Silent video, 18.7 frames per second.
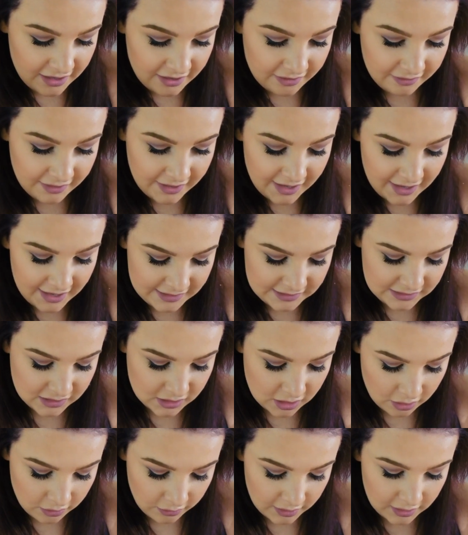Okay,
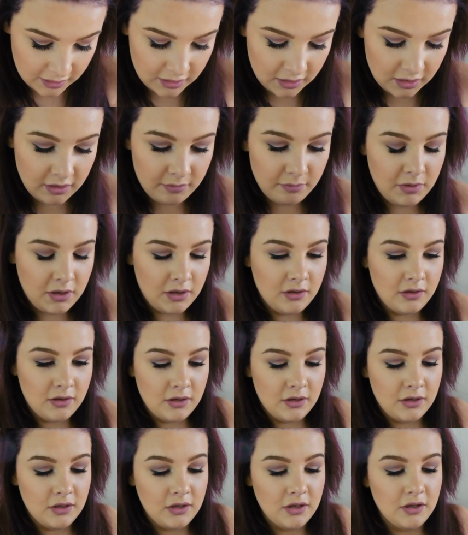so um,
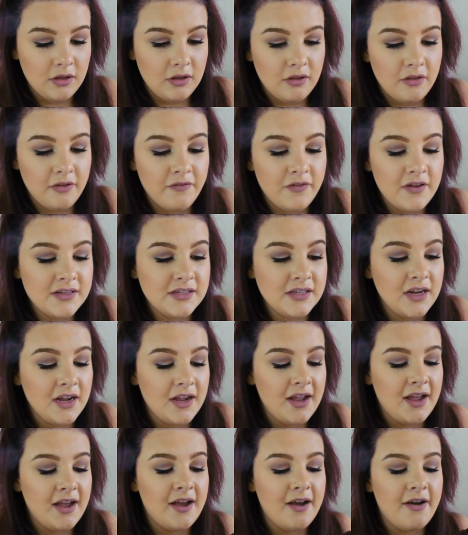the first thing
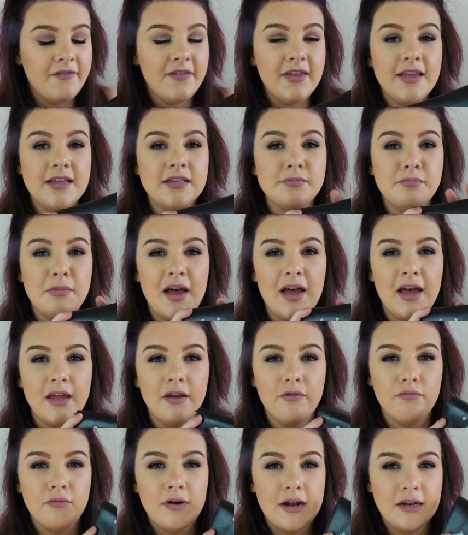I have is
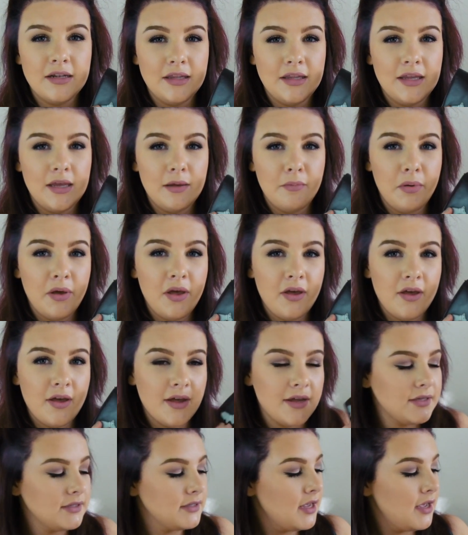my Radley
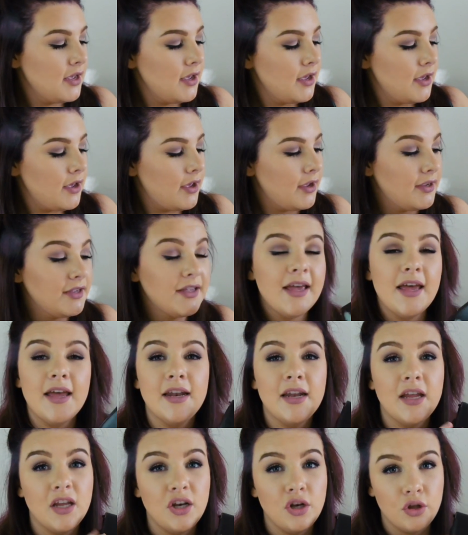purse
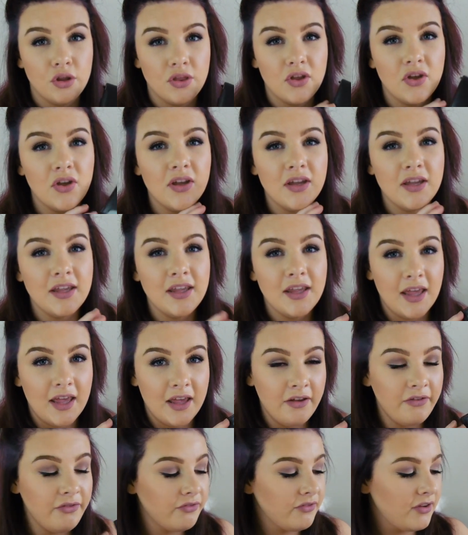again another
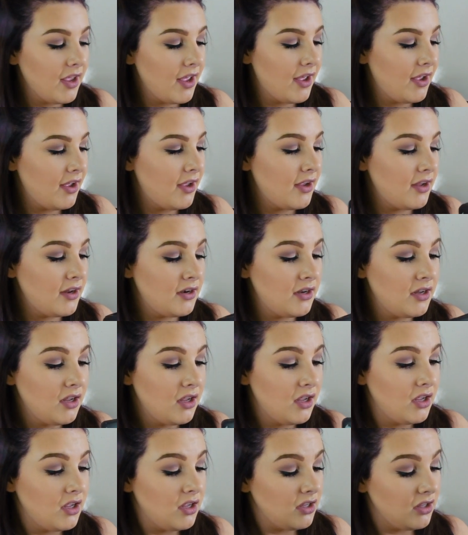gift and
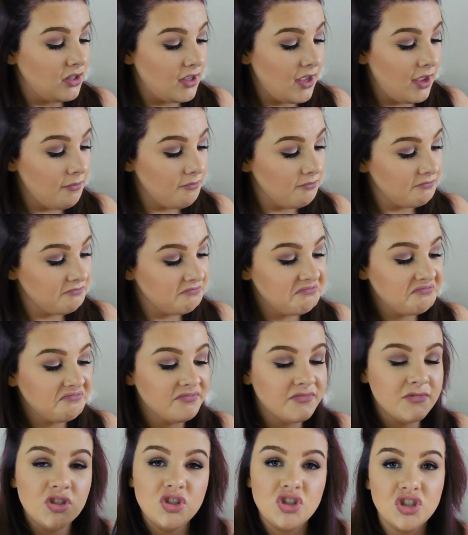yeah
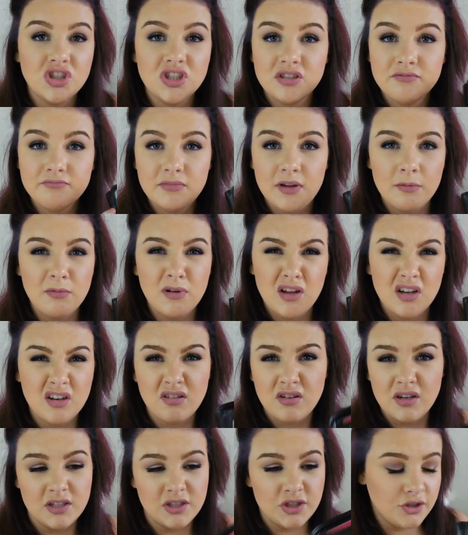it's just I'm not I
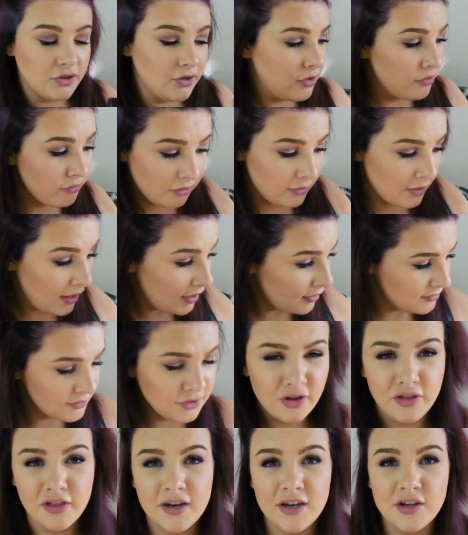don't need to show you through that
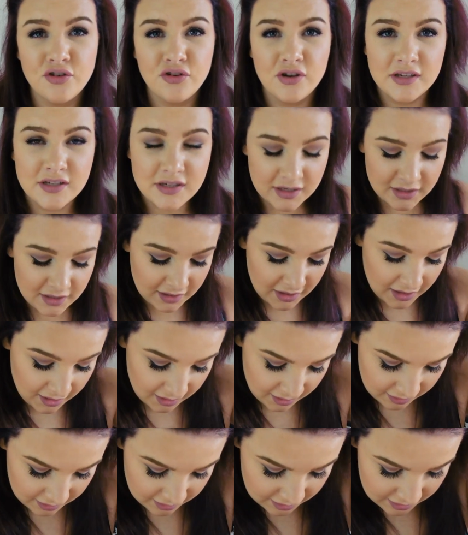nothing interesting in there